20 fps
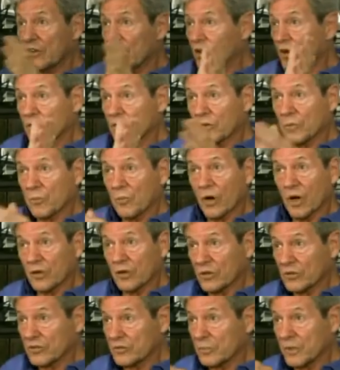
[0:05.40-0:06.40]
that all their
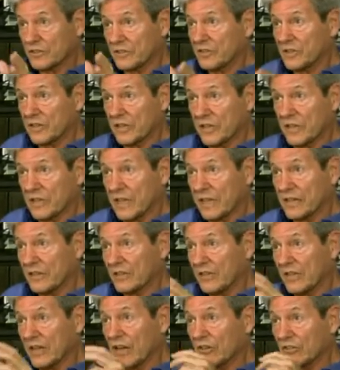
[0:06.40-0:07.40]
models basically
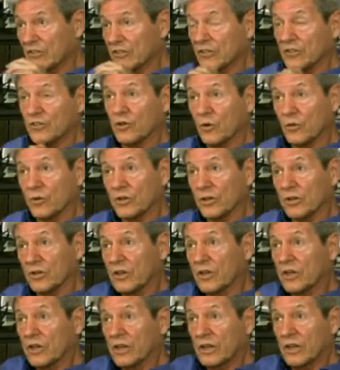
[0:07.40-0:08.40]
get down to
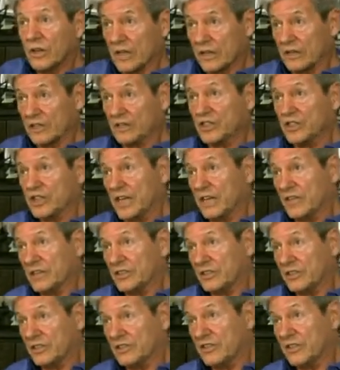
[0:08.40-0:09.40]
token
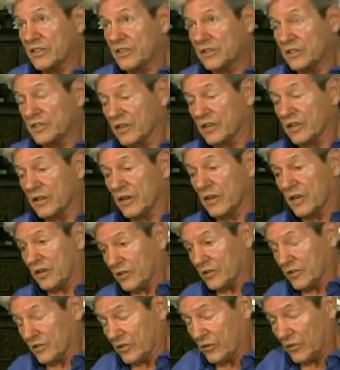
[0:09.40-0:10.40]
exchanges that
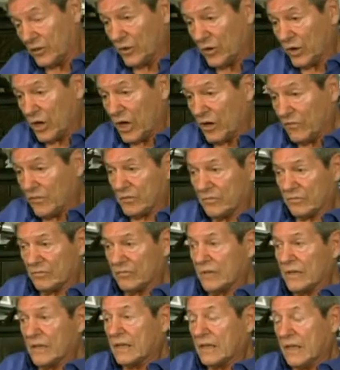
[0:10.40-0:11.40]
are to the profit
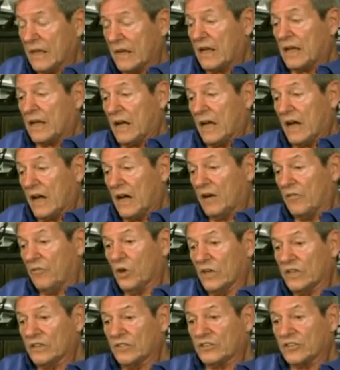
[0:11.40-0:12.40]
of
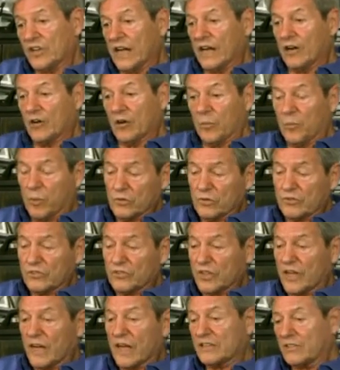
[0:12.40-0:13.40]
one side or both
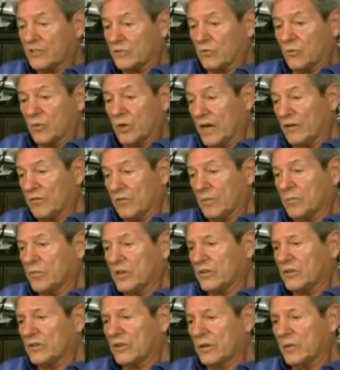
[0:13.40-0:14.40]
sides or whatever,
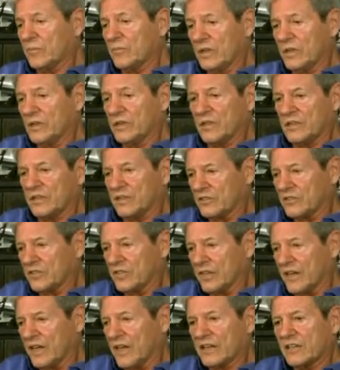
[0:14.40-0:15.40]
but they're completely
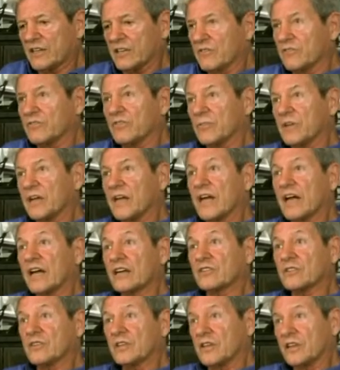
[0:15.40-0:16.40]
disconnected from the
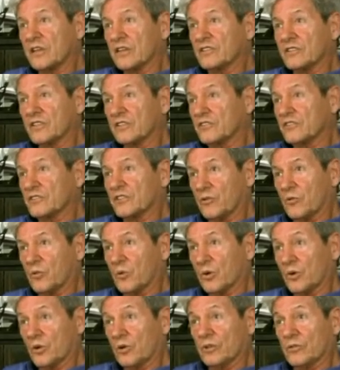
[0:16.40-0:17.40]
actually existing
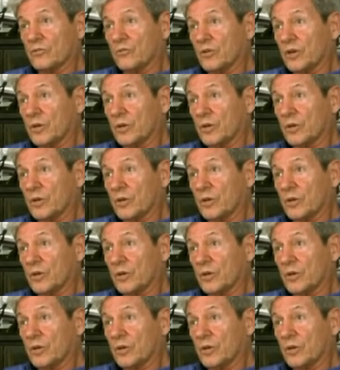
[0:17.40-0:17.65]
world of